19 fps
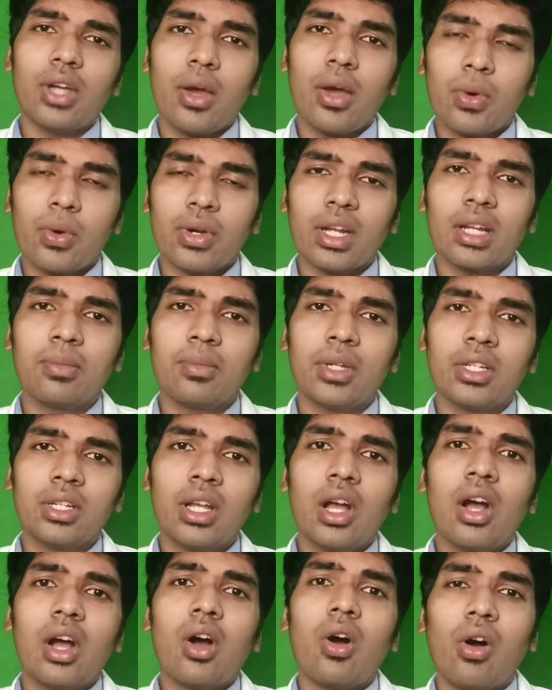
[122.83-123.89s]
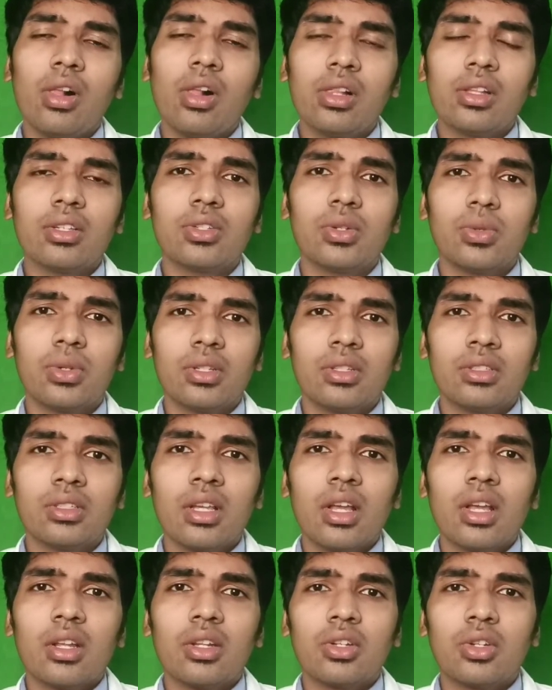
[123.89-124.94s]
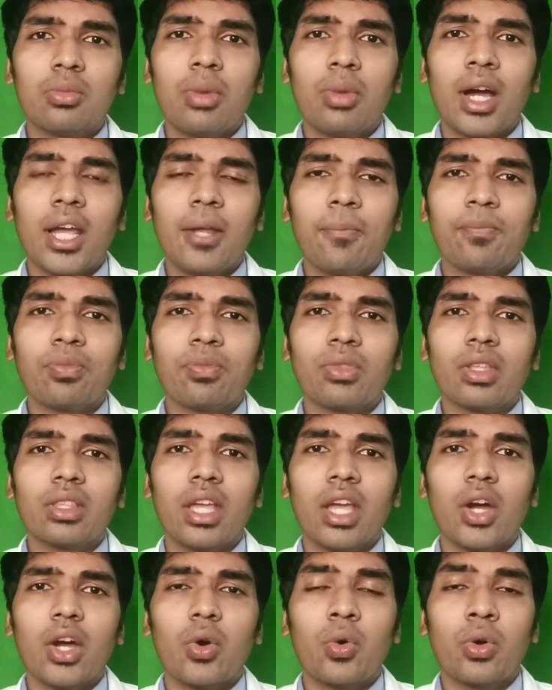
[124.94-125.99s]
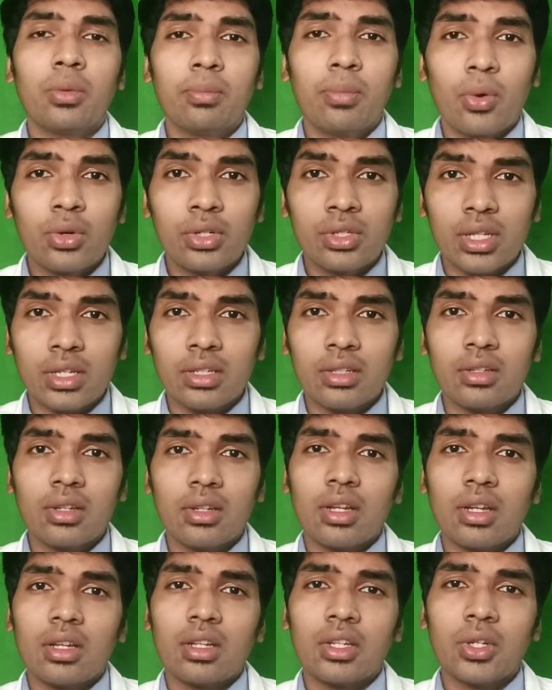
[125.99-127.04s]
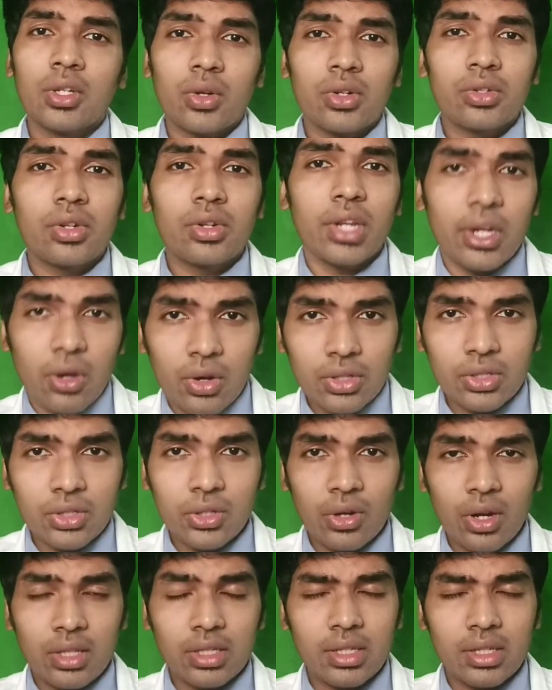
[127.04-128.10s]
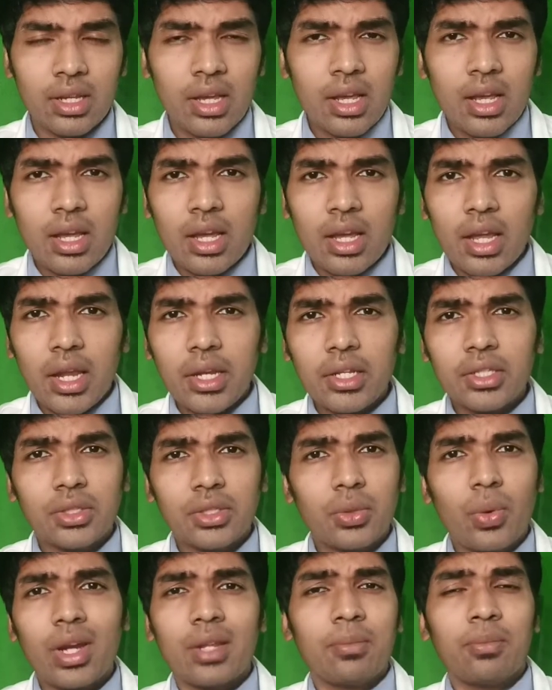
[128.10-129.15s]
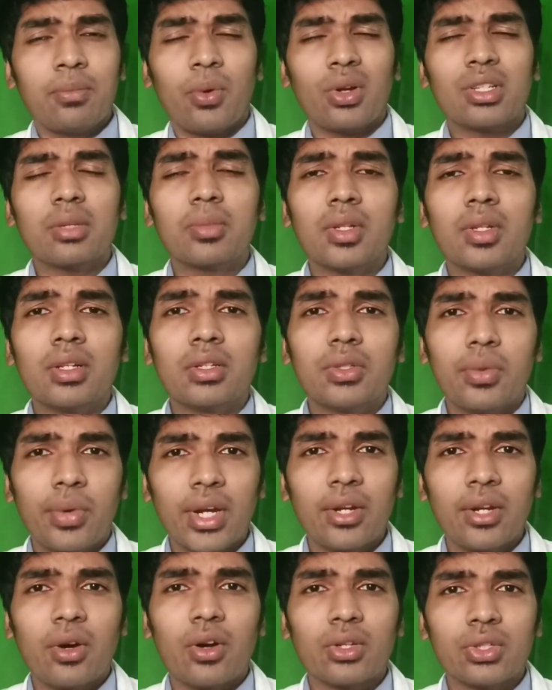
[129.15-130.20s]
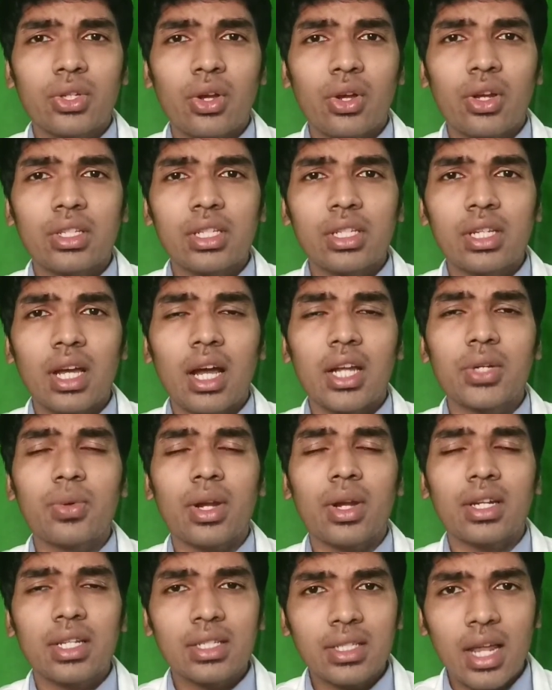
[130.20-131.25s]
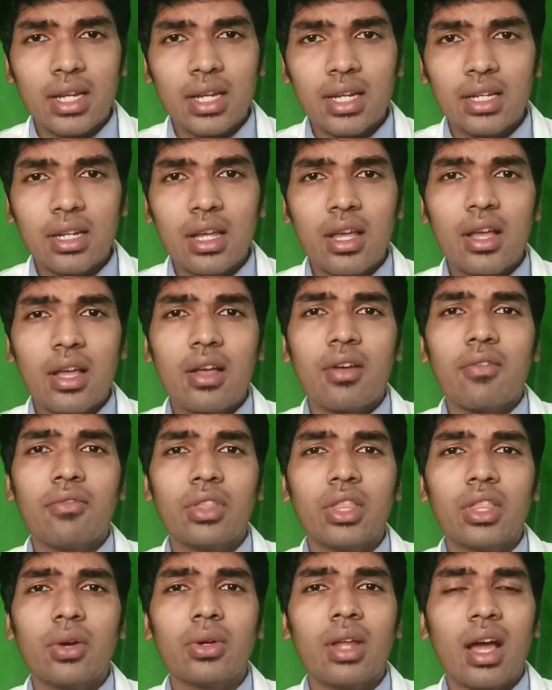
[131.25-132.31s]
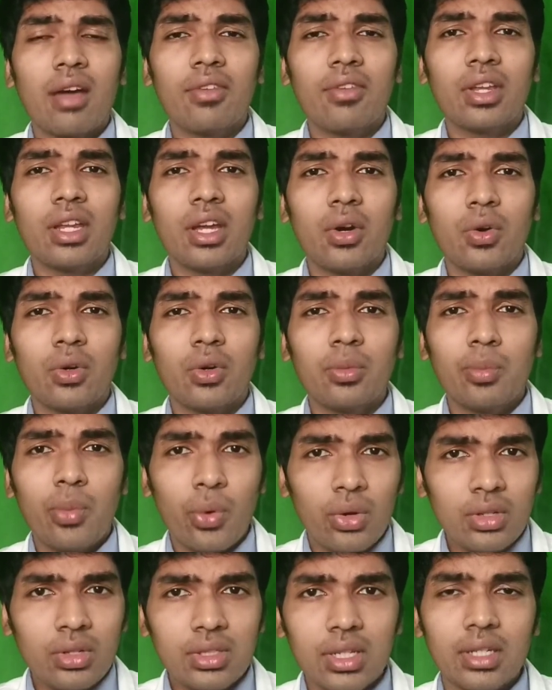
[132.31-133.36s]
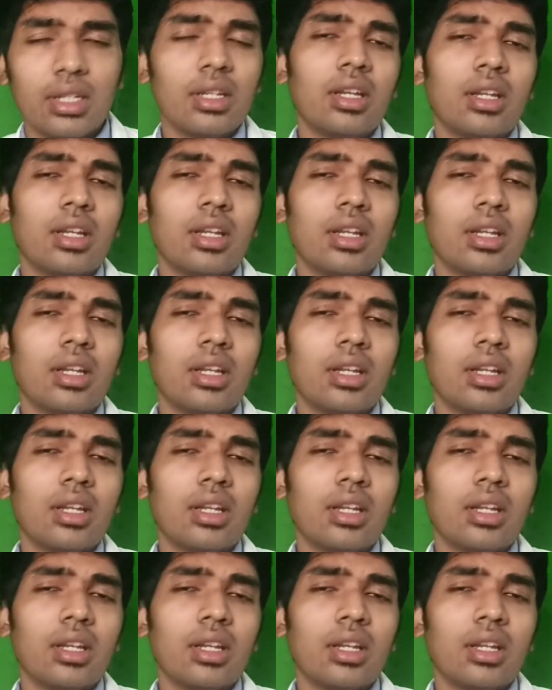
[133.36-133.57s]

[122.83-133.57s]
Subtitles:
I would recommend all the students to buy their own bone set in order to read osteology. It is quite impossible to read osteology and to understand it without having your own bone set.